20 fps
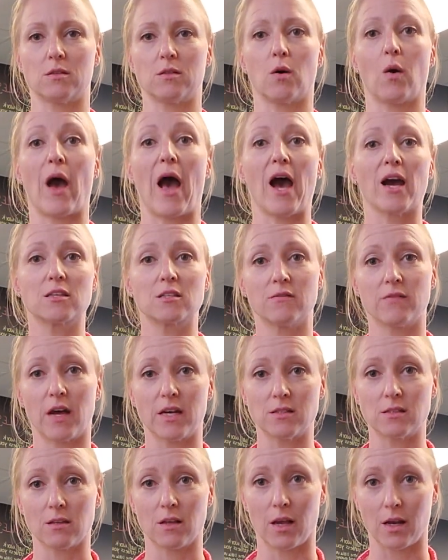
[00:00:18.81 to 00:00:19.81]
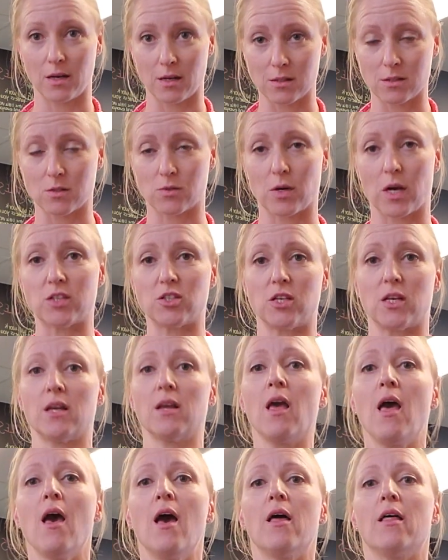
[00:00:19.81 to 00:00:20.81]
So active isolated
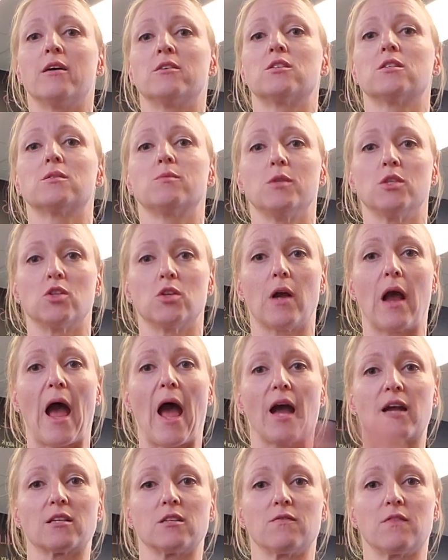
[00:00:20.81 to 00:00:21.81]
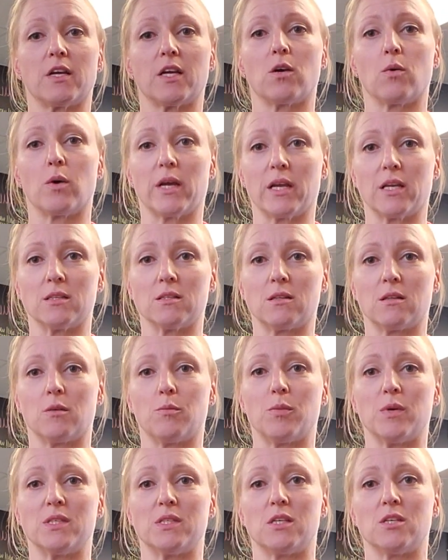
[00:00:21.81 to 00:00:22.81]
stretching, that just means you're actively going into the
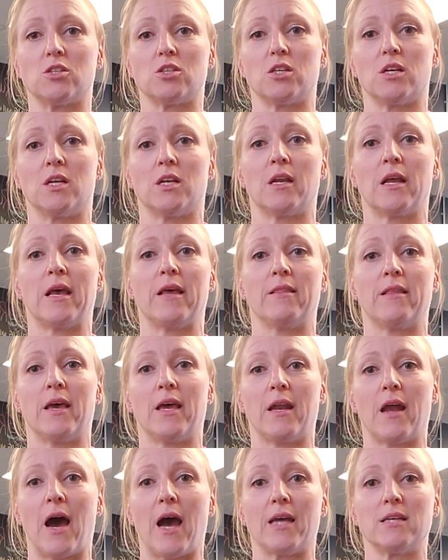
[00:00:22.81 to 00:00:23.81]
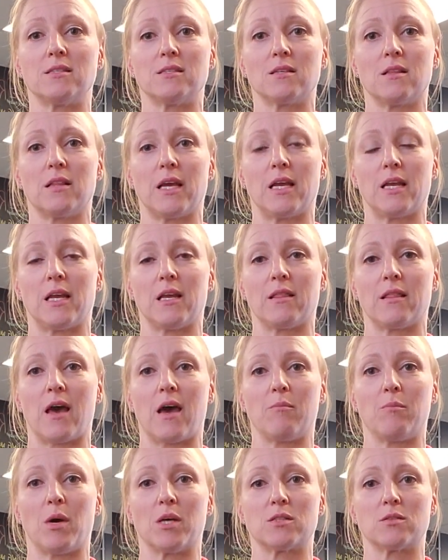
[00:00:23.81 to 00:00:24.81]
position and then isolating
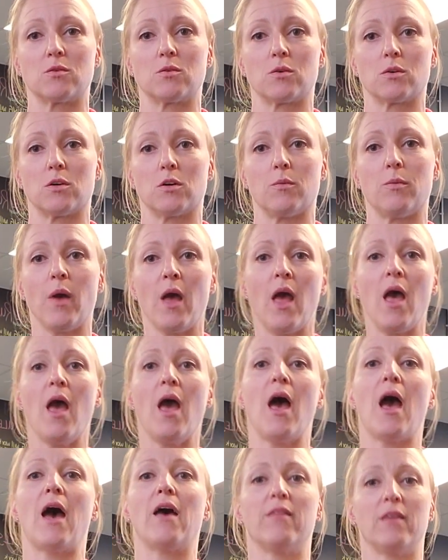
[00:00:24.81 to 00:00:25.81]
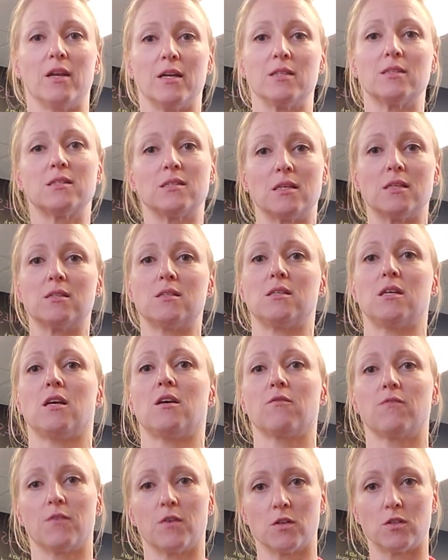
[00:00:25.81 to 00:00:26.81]
that muscle group and then
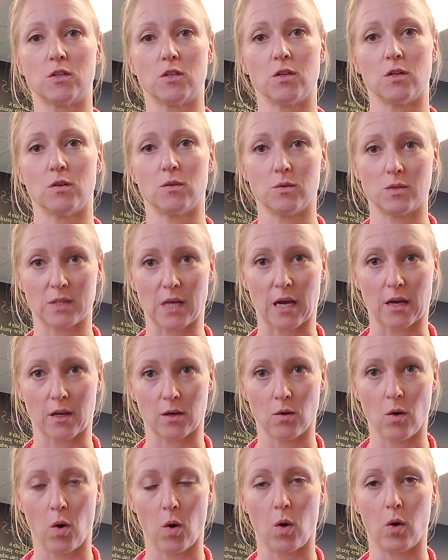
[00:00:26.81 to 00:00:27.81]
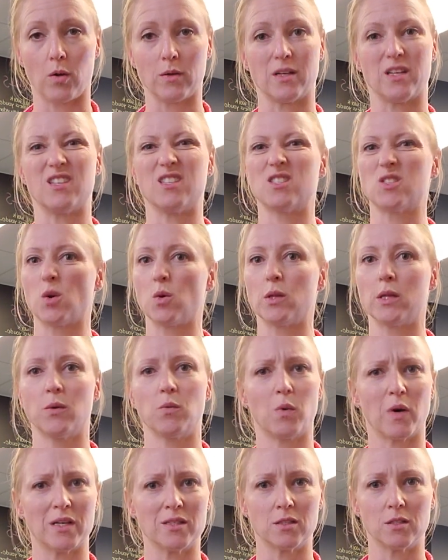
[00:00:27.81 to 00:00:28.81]
assisting for a 2-second hold. And it's only
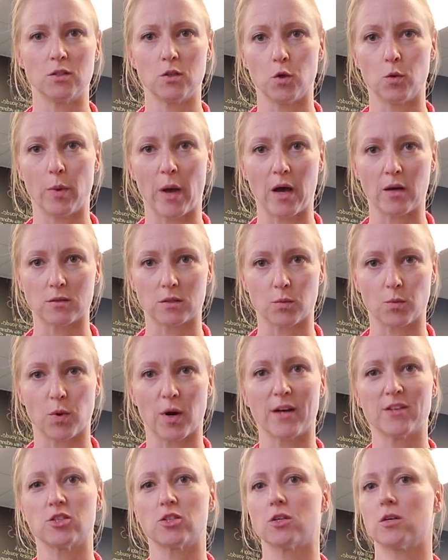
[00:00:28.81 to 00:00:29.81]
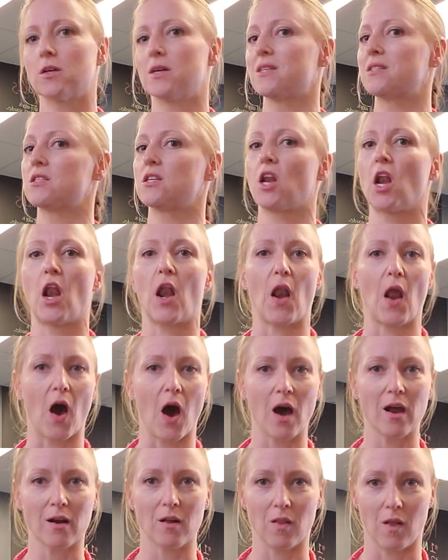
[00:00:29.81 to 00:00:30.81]
1 to 2 pounds of pressure. It's
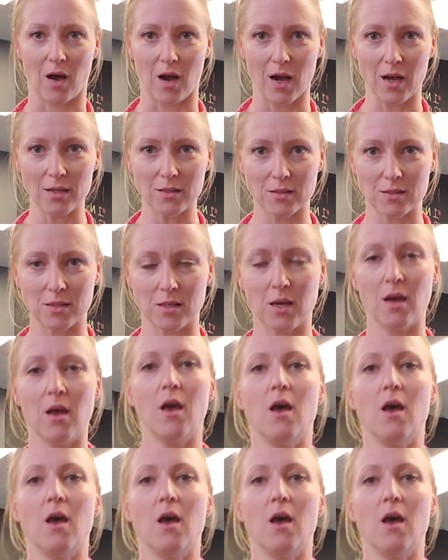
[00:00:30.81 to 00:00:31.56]
not a lot.